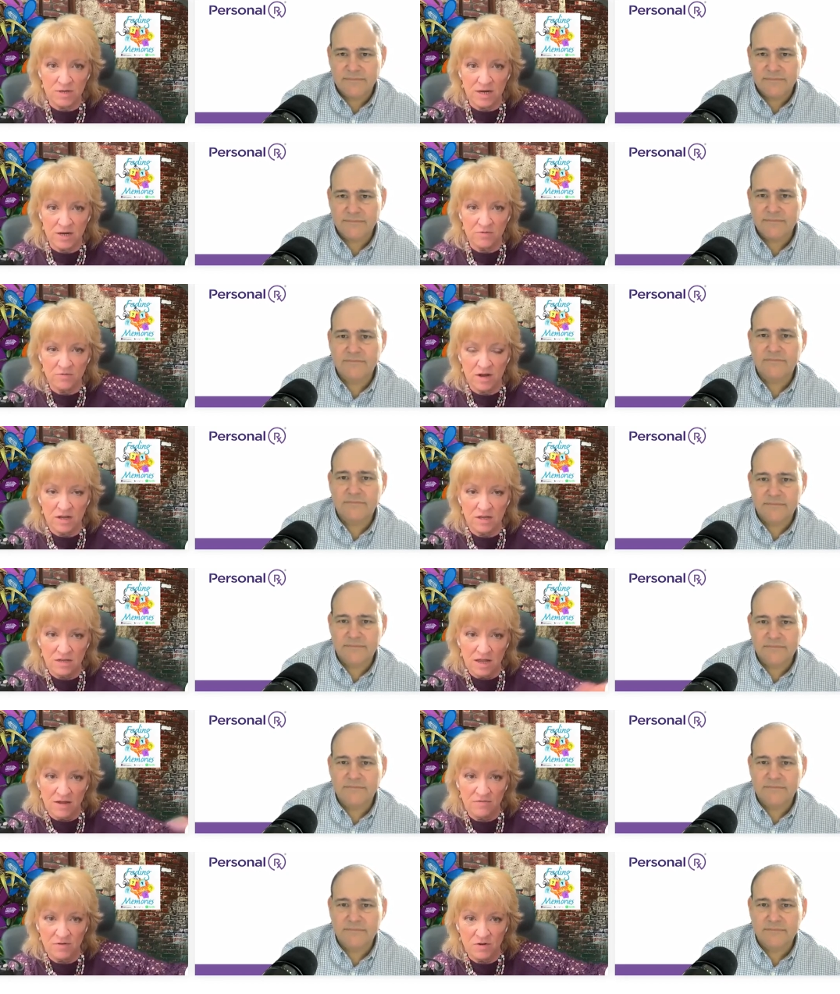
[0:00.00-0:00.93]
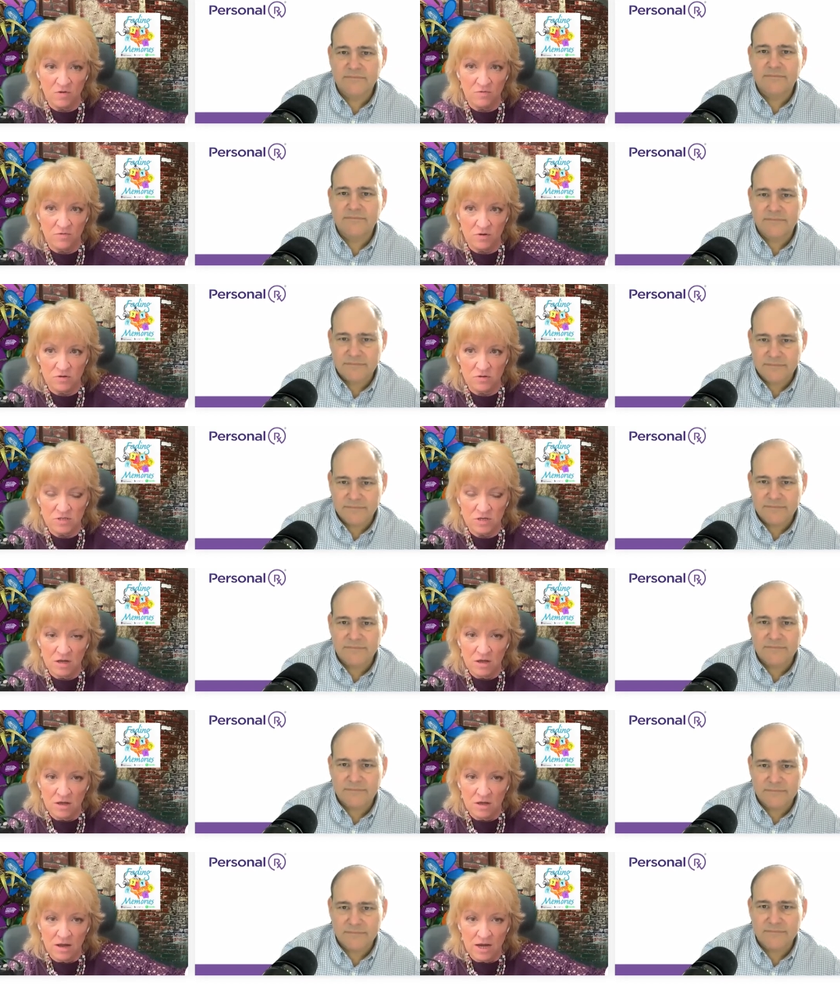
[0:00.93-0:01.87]
Speaker 1: Now you've got leftovers,
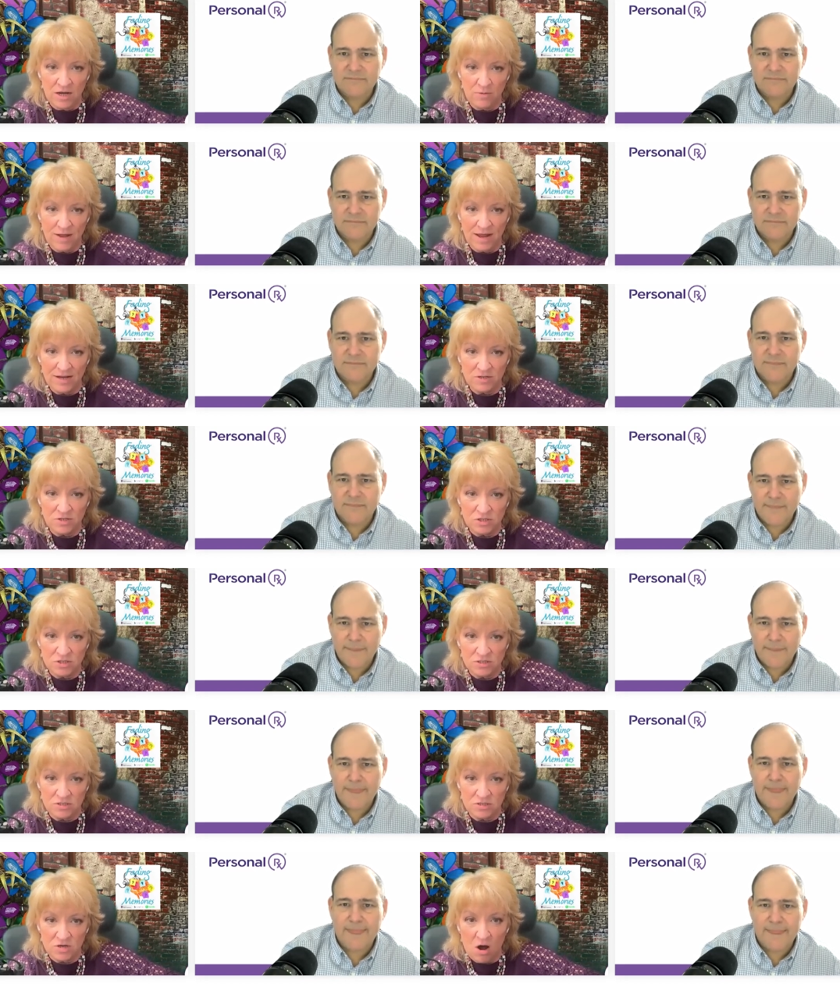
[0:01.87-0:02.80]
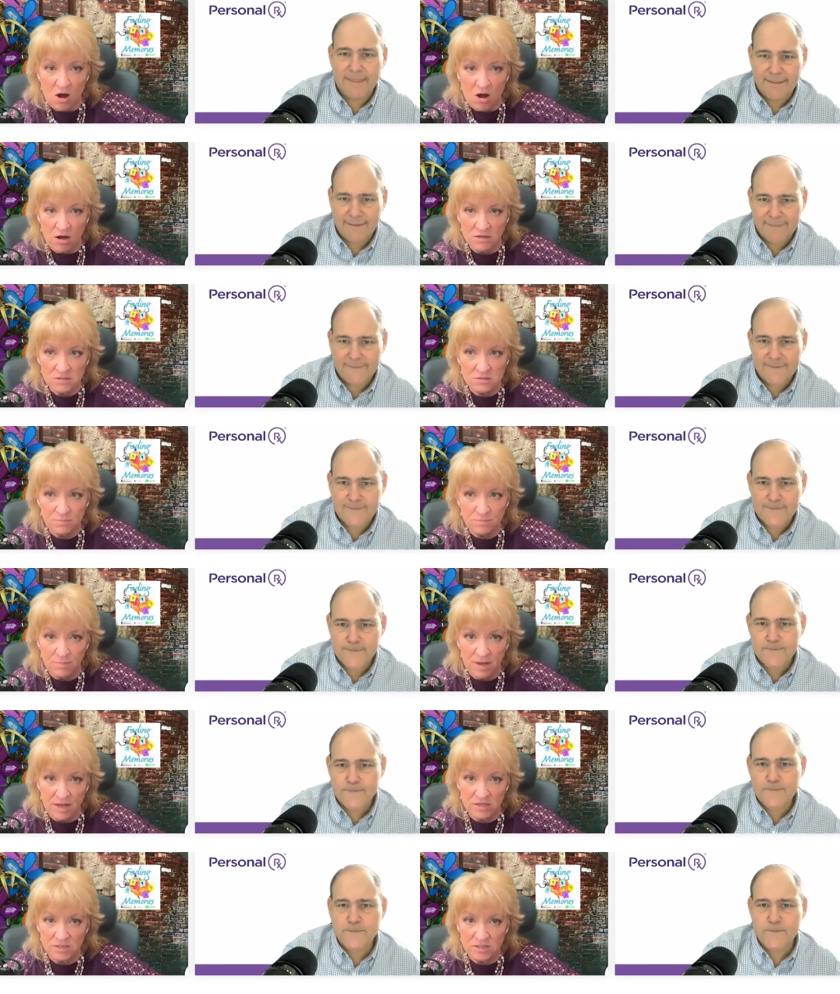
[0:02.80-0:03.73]
and you can't just toss
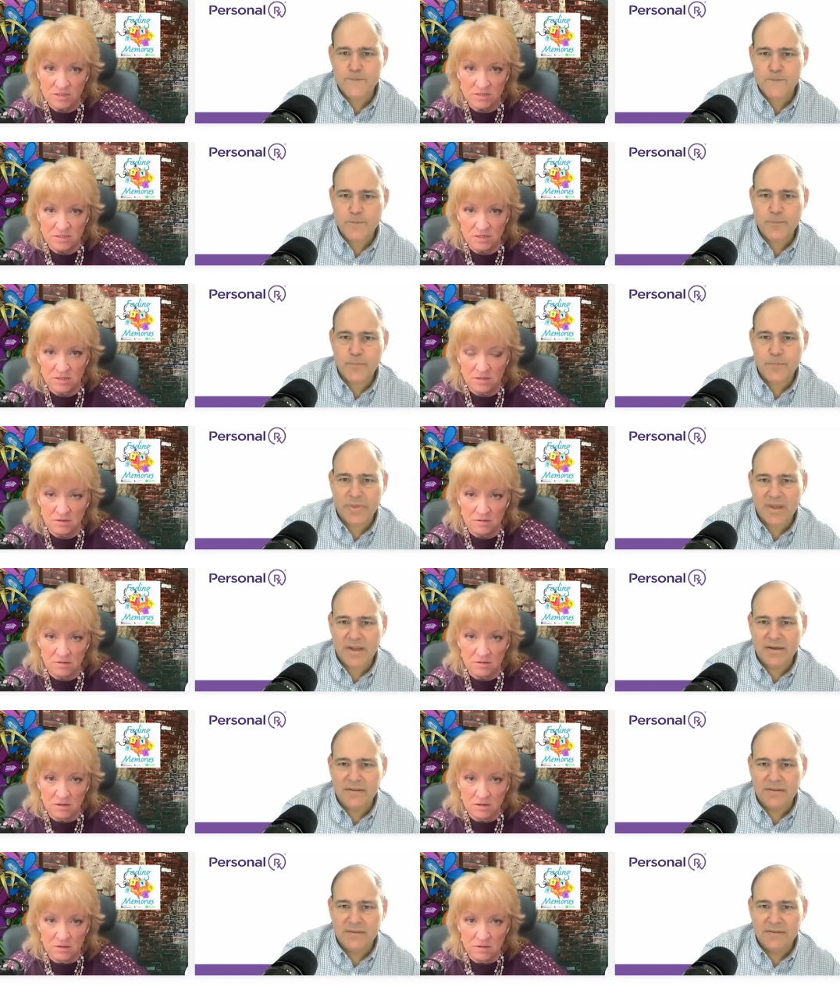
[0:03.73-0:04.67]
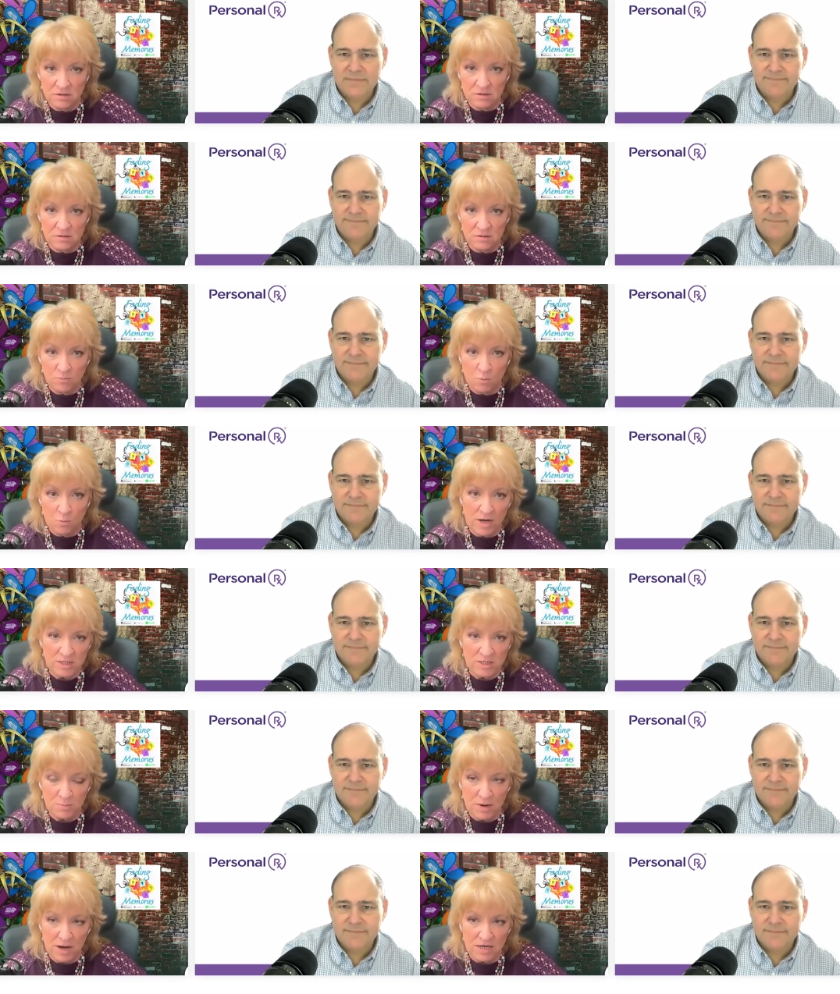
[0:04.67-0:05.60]
medicines in the
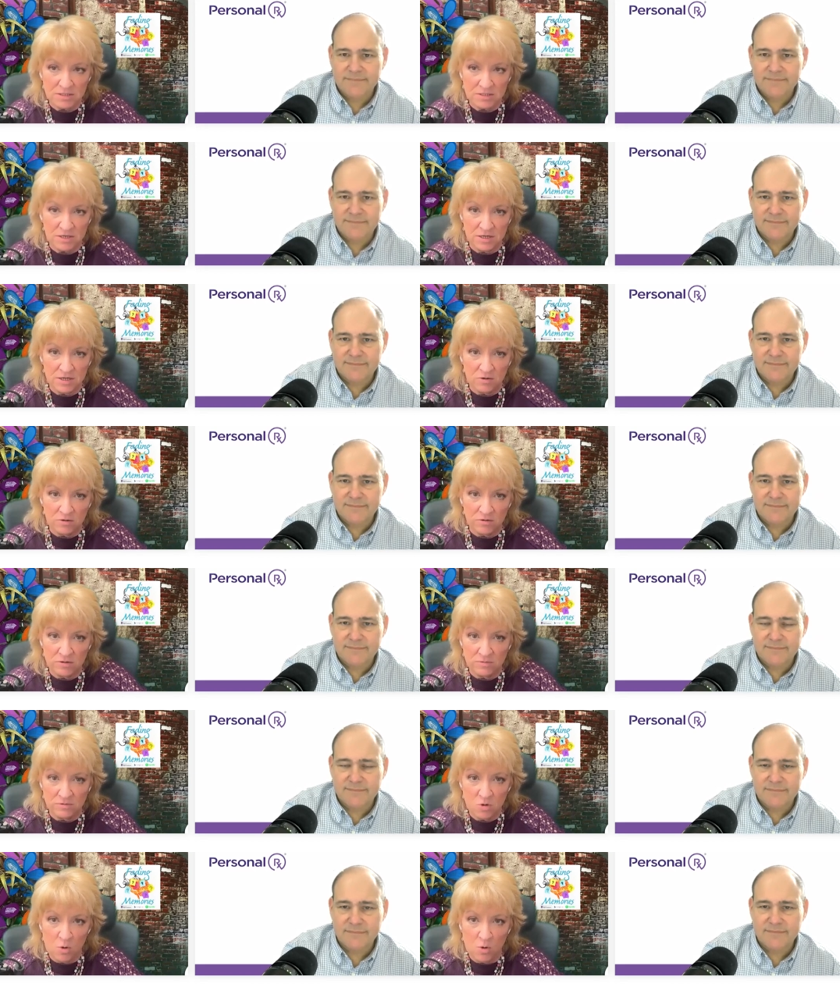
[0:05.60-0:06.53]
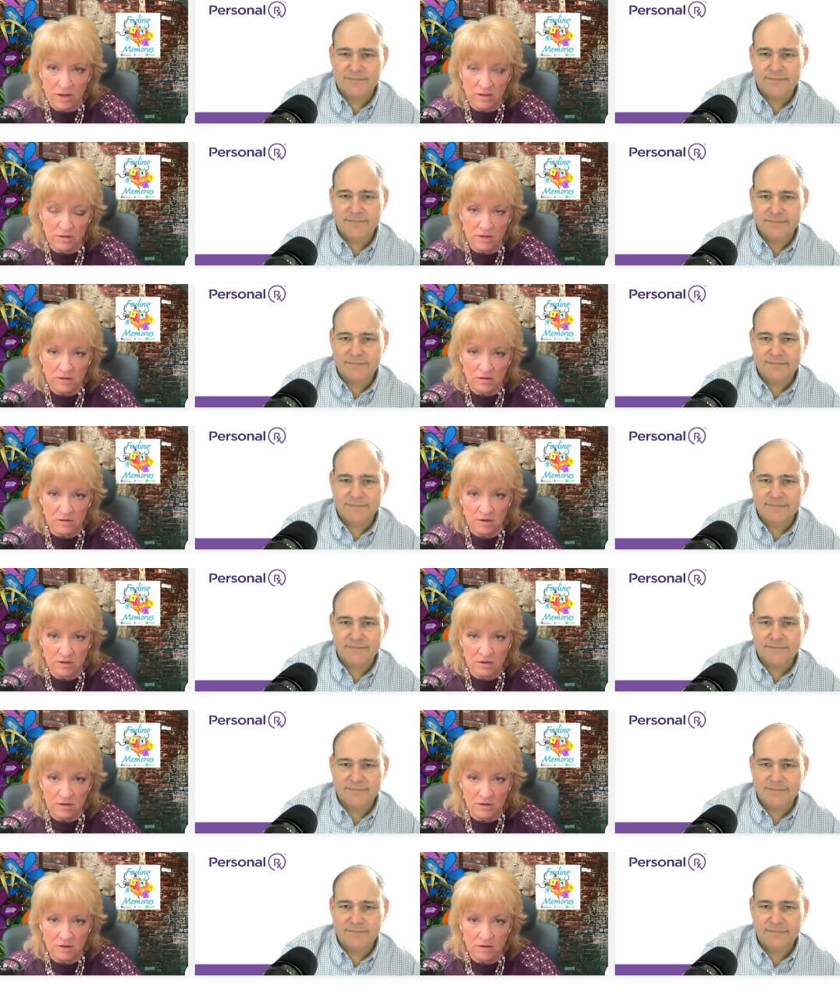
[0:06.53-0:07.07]
waste basket or the toilet.